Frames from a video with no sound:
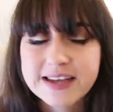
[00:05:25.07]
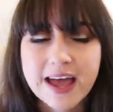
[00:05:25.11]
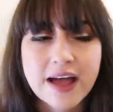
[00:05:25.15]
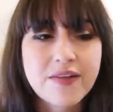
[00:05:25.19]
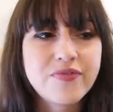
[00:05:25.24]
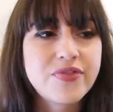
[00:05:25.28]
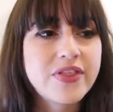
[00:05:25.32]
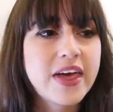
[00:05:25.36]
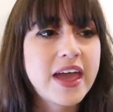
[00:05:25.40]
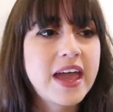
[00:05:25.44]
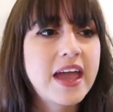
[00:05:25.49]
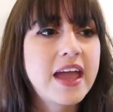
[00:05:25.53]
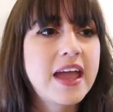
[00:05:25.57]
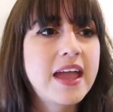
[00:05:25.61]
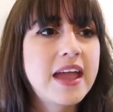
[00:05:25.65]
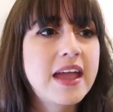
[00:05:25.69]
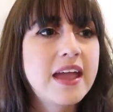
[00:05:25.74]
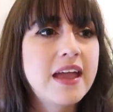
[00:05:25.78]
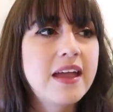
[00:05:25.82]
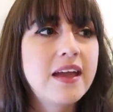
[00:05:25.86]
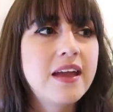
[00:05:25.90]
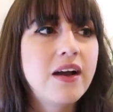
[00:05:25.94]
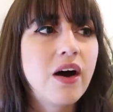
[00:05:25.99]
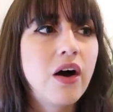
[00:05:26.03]
and
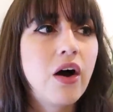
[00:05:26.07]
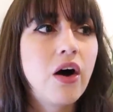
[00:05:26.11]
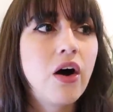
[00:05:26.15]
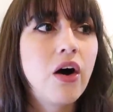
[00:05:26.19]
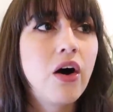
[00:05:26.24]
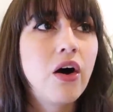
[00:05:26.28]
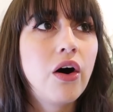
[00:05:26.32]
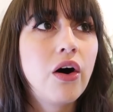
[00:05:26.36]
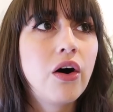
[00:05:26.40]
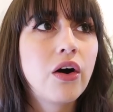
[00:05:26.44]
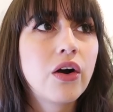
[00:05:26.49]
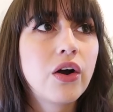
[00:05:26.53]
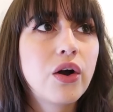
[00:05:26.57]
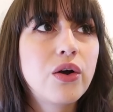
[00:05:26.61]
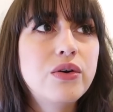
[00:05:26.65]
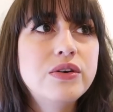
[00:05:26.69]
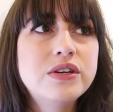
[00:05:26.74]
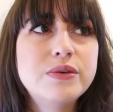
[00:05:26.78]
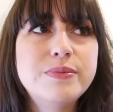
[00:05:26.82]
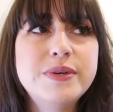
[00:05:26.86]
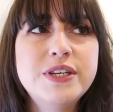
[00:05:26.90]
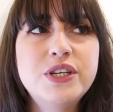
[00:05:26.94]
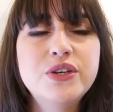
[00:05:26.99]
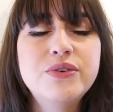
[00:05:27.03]
they are going
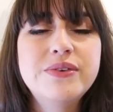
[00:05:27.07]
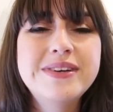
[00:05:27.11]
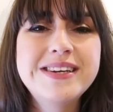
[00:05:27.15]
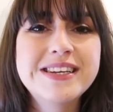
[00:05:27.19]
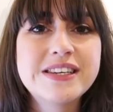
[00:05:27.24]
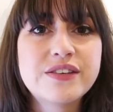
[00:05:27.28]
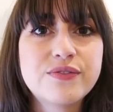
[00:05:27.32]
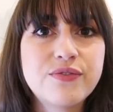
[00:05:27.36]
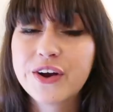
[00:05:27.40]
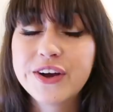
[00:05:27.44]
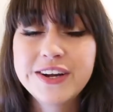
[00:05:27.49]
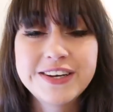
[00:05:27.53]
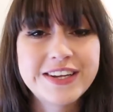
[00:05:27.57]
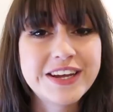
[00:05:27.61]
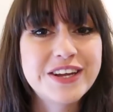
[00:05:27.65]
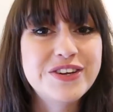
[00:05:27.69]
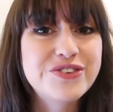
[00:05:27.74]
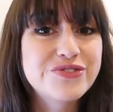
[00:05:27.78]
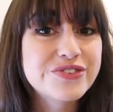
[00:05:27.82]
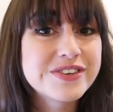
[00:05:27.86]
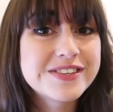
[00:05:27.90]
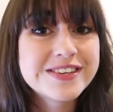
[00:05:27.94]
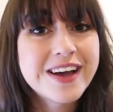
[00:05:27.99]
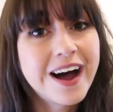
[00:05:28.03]
to be doing this very
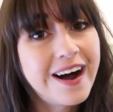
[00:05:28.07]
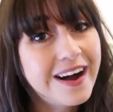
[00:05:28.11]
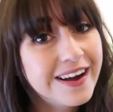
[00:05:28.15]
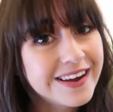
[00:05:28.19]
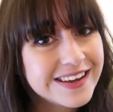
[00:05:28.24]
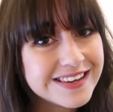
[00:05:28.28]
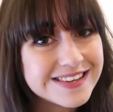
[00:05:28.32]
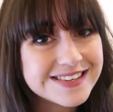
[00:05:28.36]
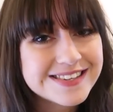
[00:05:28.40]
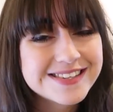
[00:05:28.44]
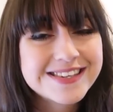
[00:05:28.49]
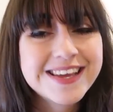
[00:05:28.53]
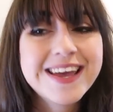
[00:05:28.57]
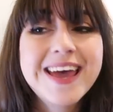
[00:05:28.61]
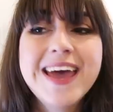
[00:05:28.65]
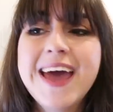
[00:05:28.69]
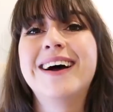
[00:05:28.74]
dangerous heist.